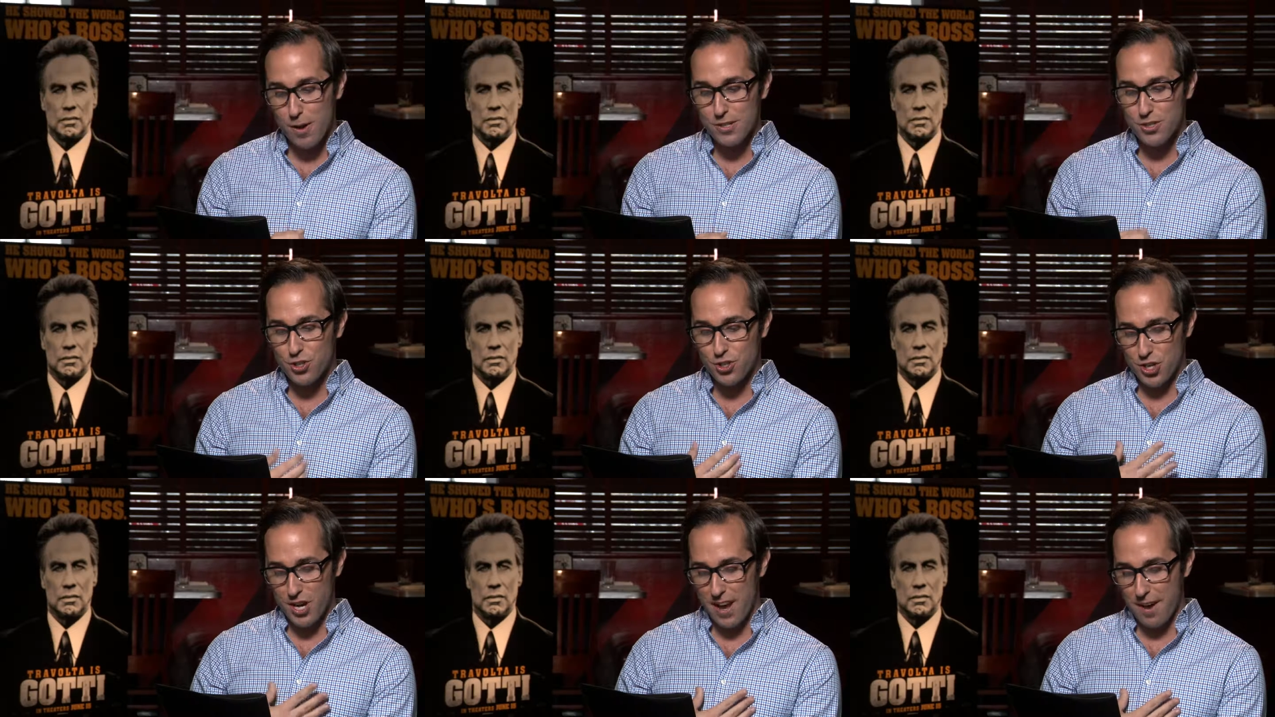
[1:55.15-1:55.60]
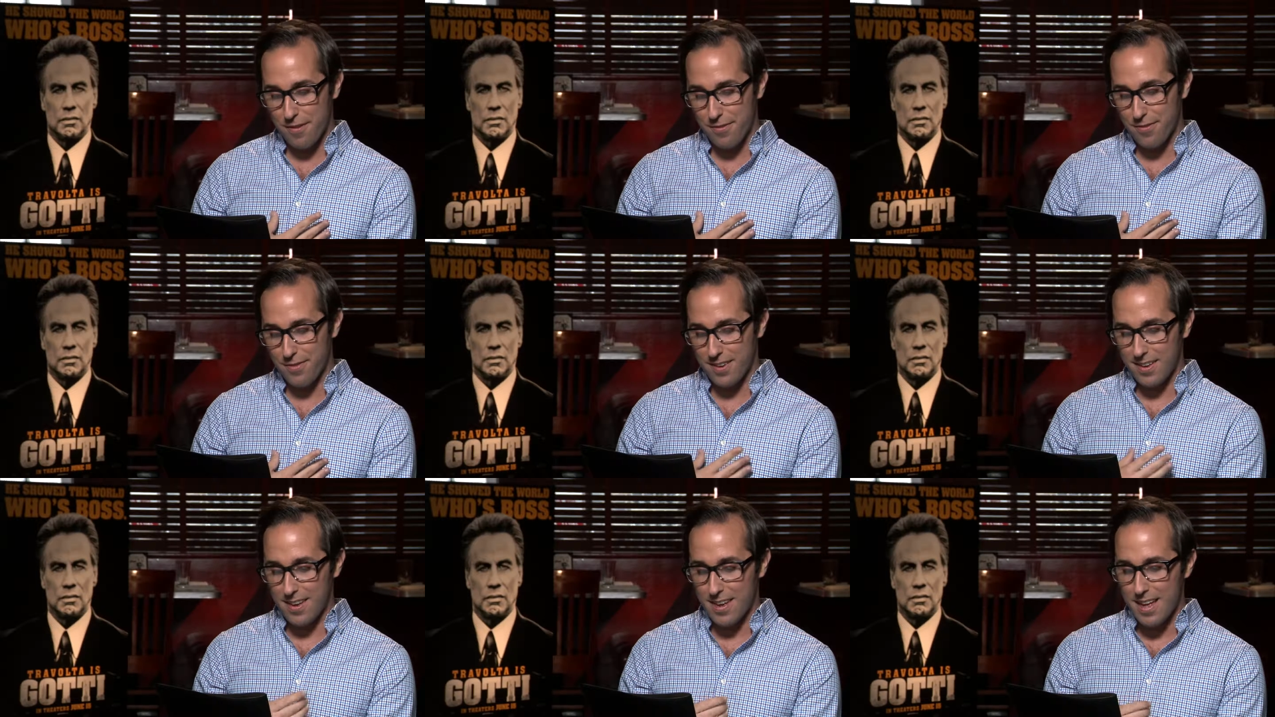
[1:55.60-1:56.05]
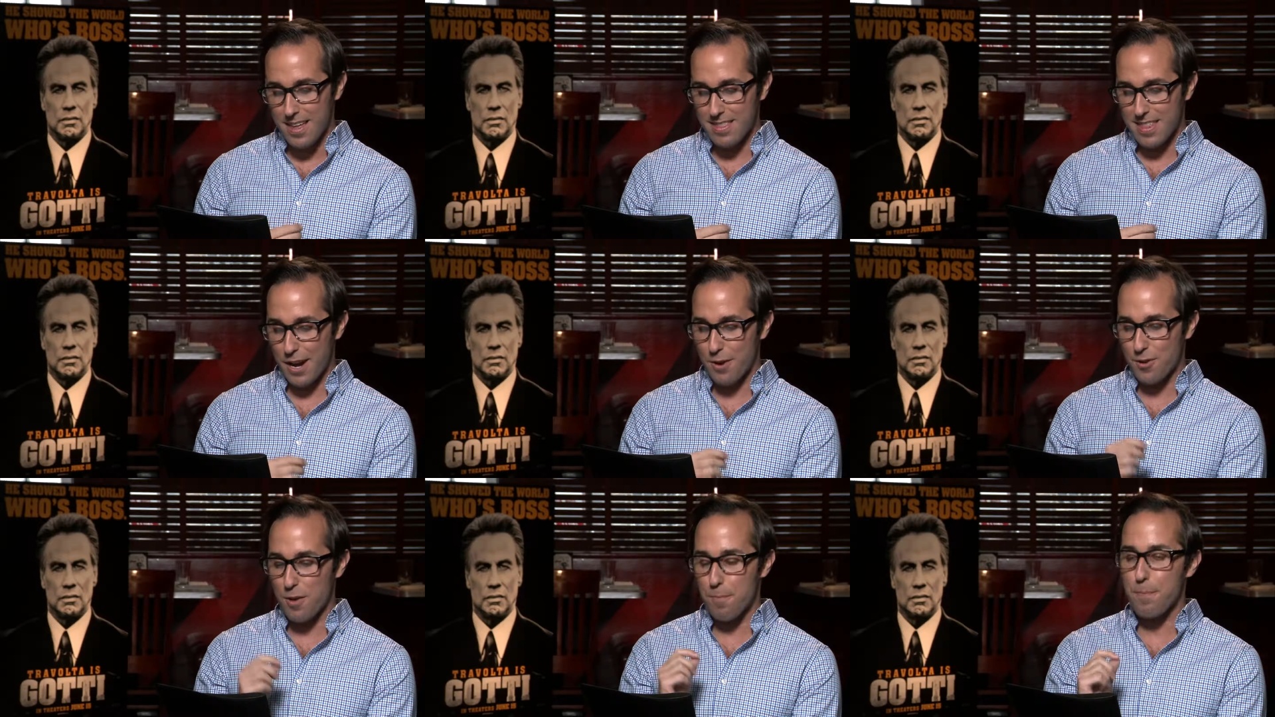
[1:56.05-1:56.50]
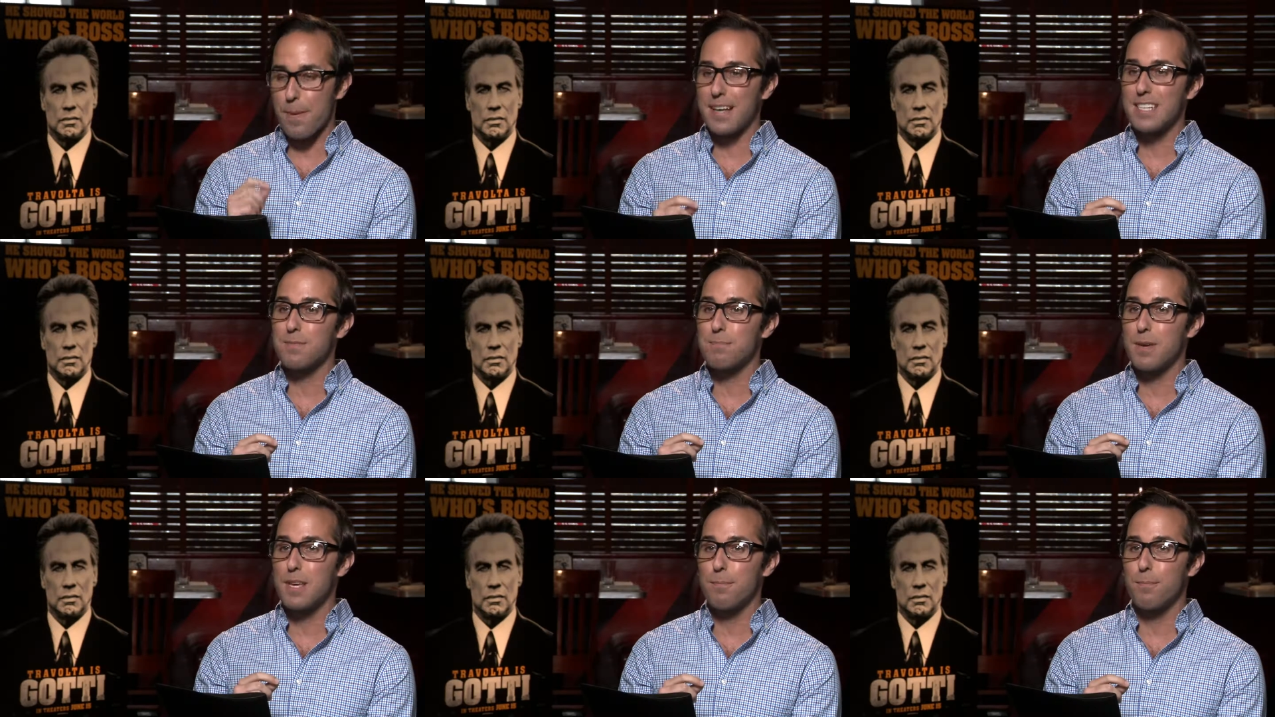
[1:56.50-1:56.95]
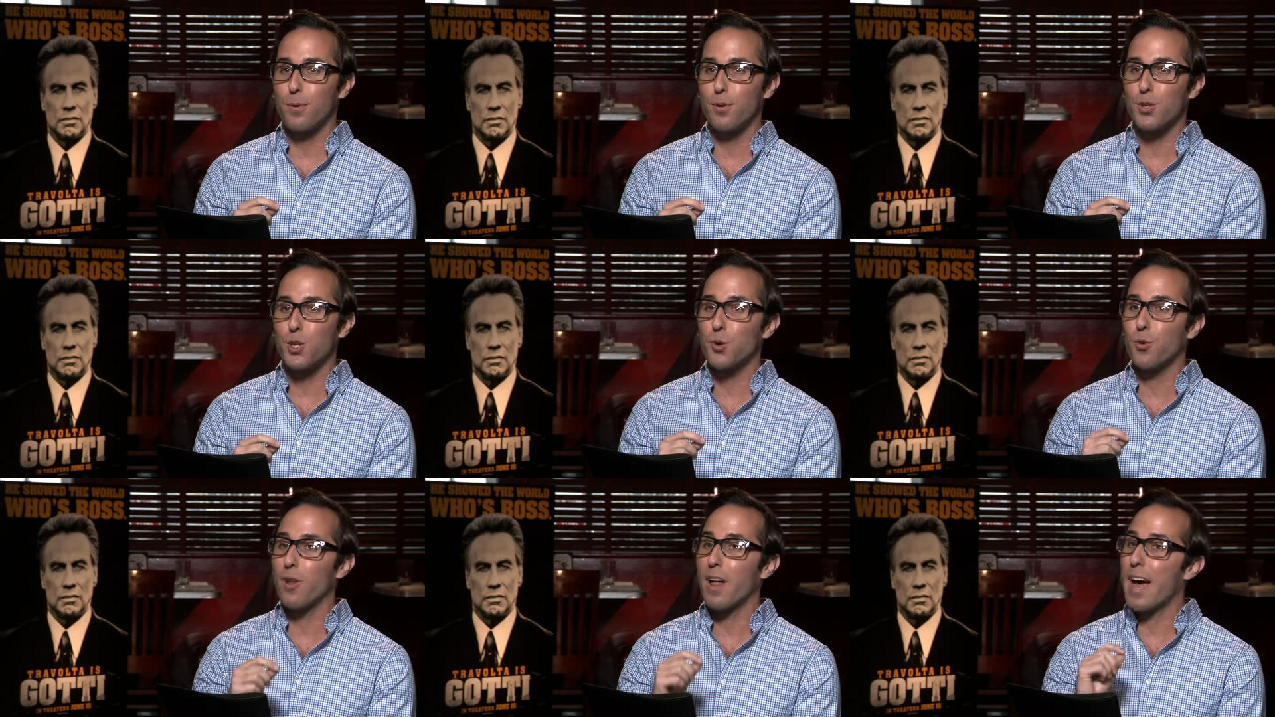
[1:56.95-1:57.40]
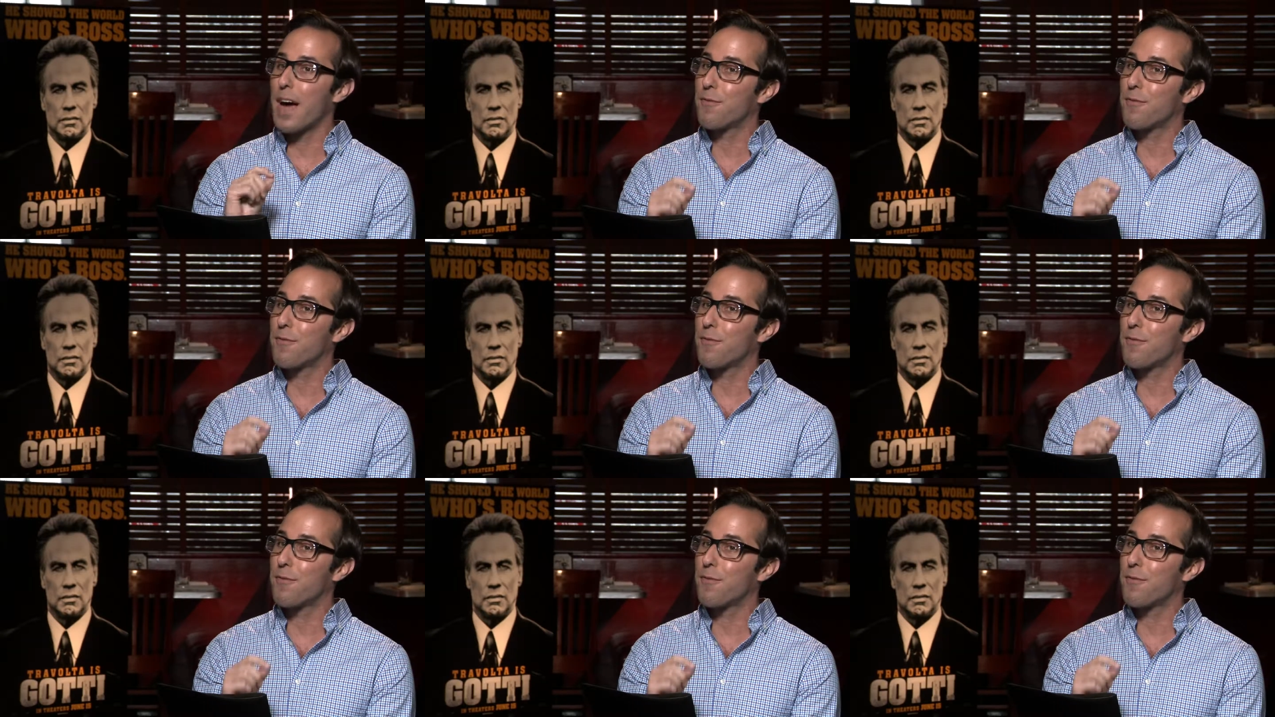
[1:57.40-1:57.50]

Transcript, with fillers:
Speaker 1: much, Jeff. They are the best people you will